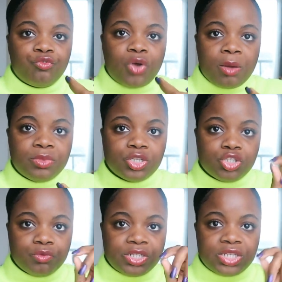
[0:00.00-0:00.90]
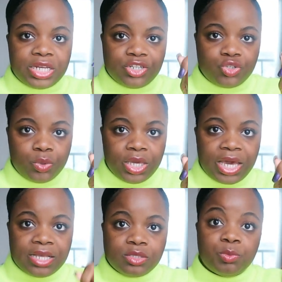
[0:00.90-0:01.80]
from the syringe that I show you
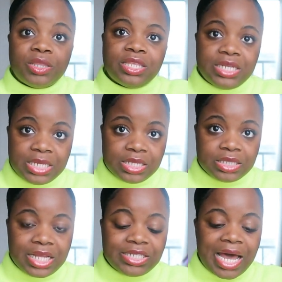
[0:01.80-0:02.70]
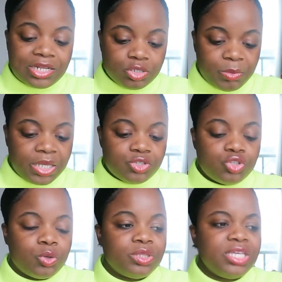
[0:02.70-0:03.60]
guys with the needle attachment.
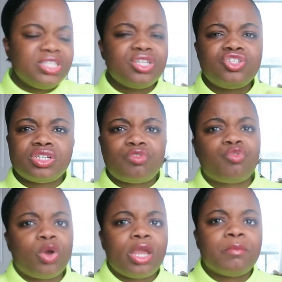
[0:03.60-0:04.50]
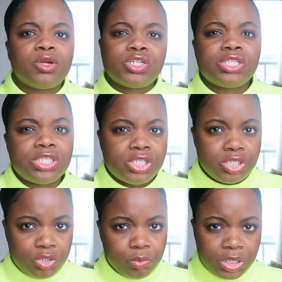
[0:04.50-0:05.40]
So these are just for emergency
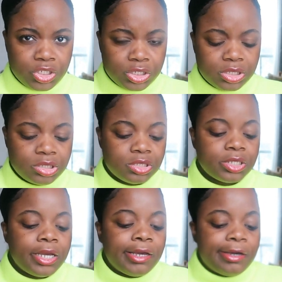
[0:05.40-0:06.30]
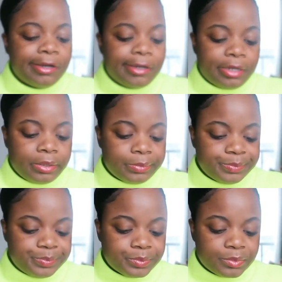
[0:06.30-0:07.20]
situations.
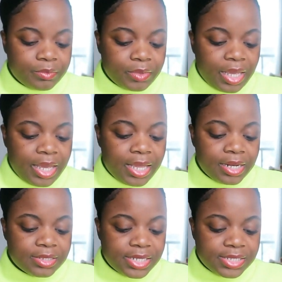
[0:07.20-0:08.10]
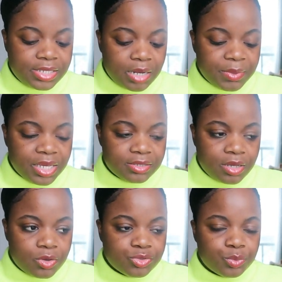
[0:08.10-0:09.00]
And as I said, because
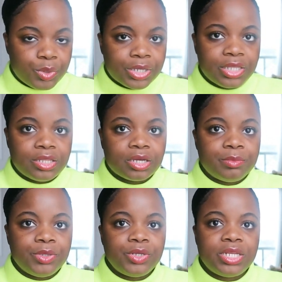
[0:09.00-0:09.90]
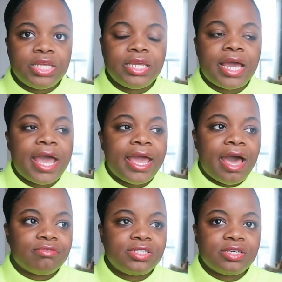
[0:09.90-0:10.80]
I also work in the community, I
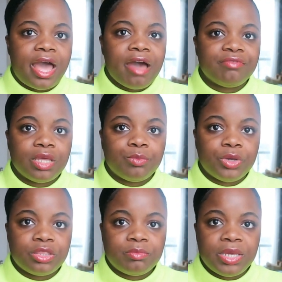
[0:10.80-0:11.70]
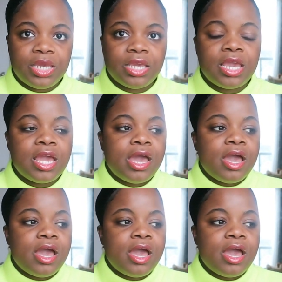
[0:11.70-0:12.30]
have to have them with me